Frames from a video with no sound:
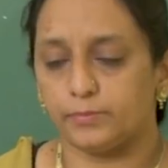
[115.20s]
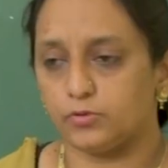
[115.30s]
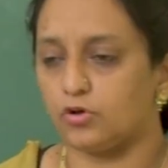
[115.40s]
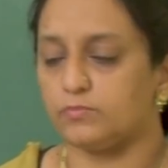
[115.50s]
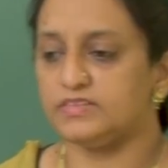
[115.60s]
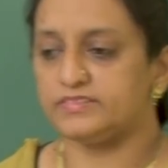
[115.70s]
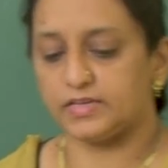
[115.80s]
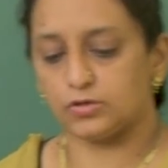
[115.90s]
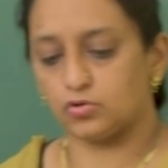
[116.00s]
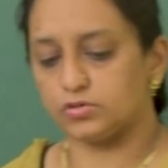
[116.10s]
abnormal
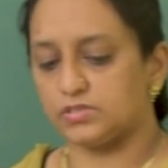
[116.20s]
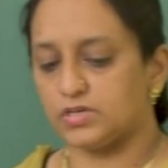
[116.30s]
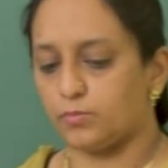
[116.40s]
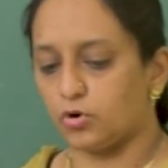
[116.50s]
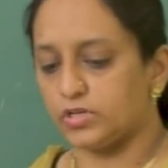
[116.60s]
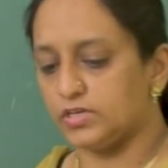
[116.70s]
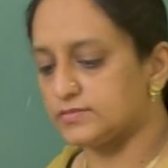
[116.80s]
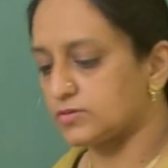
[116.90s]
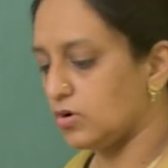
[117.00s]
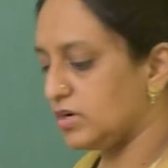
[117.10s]
cell growth in our body
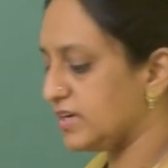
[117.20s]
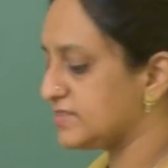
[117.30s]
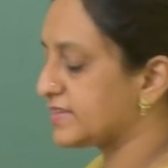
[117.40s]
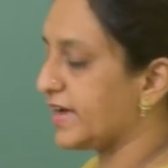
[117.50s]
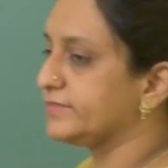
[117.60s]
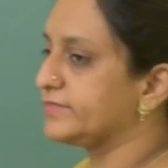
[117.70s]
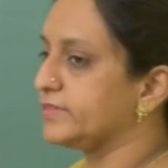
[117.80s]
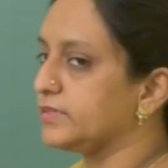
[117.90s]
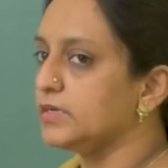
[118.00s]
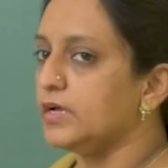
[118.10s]
is called as
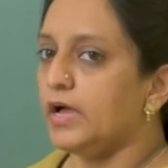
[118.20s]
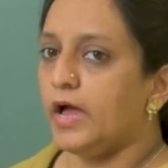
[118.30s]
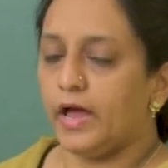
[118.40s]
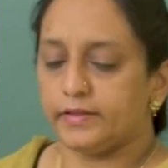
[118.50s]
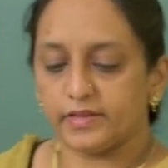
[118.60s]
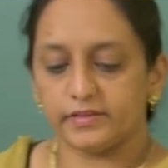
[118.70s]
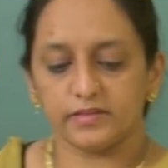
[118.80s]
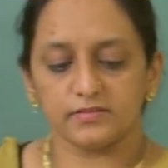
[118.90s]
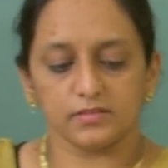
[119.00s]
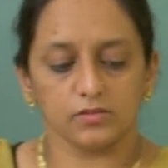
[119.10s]
cancer. And then
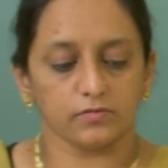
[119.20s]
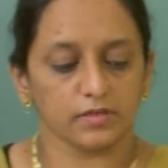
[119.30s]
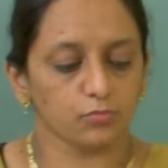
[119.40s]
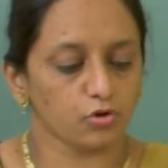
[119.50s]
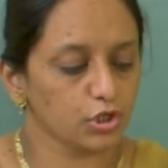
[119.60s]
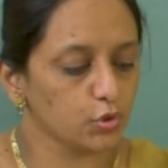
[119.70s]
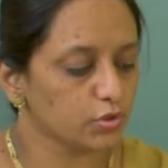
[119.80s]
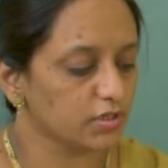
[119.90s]
there is one more new